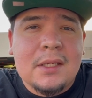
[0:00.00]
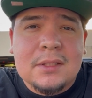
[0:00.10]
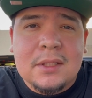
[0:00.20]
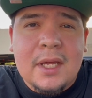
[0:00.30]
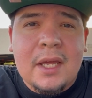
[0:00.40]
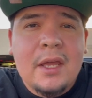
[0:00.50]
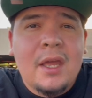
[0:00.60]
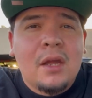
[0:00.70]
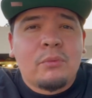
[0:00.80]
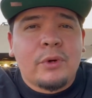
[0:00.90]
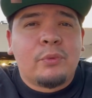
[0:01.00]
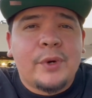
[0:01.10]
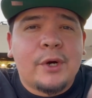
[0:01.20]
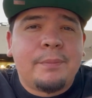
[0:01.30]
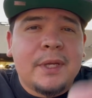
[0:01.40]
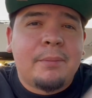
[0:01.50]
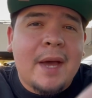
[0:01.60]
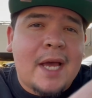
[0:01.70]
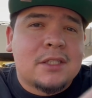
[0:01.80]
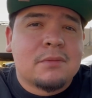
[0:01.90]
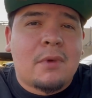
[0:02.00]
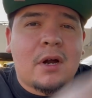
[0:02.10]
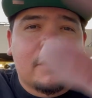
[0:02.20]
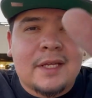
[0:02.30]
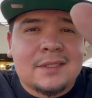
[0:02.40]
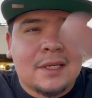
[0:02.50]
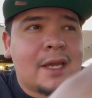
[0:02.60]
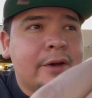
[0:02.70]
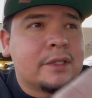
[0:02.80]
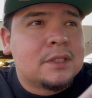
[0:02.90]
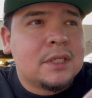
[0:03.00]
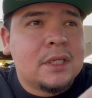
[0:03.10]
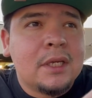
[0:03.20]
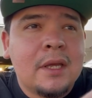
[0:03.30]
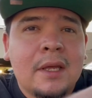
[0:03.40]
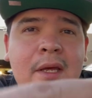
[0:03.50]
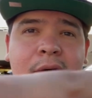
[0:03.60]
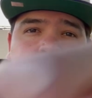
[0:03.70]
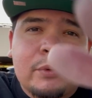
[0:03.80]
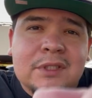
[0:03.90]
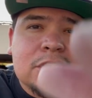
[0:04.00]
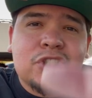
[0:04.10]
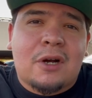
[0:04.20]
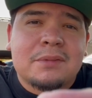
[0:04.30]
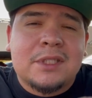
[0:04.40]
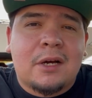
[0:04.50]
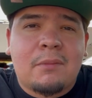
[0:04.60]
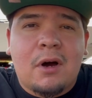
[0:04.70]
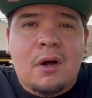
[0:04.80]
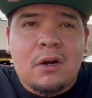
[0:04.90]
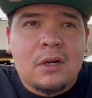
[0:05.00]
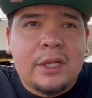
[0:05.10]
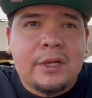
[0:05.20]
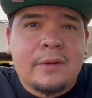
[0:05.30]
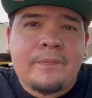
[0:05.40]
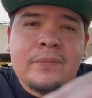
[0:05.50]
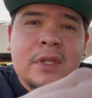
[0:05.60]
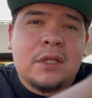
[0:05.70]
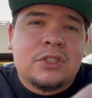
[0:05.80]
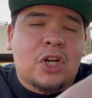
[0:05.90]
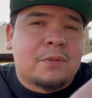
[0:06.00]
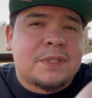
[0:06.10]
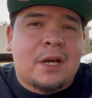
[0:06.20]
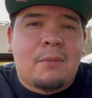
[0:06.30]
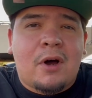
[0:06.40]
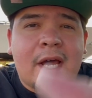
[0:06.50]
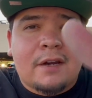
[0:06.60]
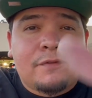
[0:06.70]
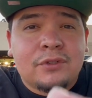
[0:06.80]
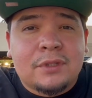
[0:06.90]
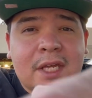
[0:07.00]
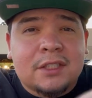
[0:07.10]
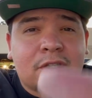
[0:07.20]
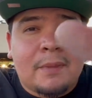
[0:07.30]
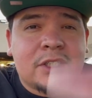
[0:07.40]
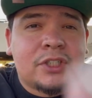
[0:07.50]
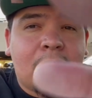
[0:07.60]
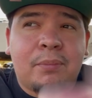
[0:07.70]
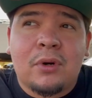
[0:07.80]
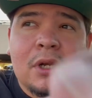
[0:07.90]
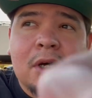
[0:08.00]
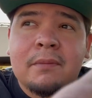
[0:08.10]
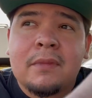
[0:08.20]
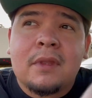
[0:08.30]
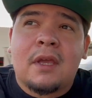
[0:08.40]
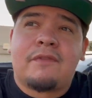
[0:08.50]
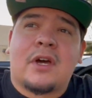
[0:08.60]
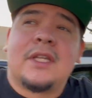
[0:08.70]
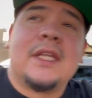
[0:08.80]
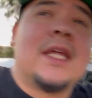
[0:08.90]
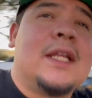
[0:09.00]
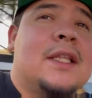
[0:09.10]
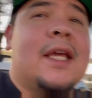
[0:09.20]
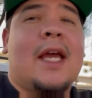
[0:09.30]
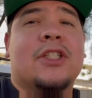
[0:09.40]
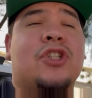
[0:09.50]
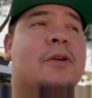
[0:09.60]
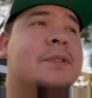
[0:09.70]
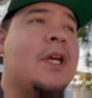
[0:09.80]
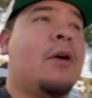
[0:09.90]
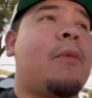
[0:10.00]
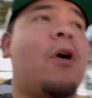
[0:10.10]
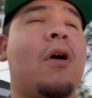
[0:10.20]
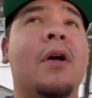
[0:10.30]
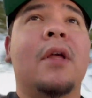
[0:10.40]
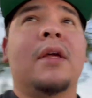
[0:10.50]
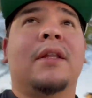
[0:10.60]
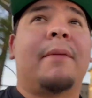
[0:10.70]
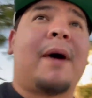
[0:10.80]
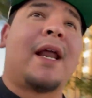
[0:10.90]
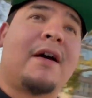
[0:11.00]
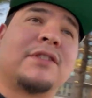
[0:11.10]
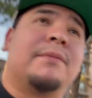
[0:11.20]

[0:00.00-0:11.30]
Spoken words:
today. We will be back tomorrow, that's a guarantee. We went to Sharpstown Mall earlier. Sharpstown Mall had a few things, so make sure y'all pull up. If y'all need anything at Sharpstown Mall, they might have some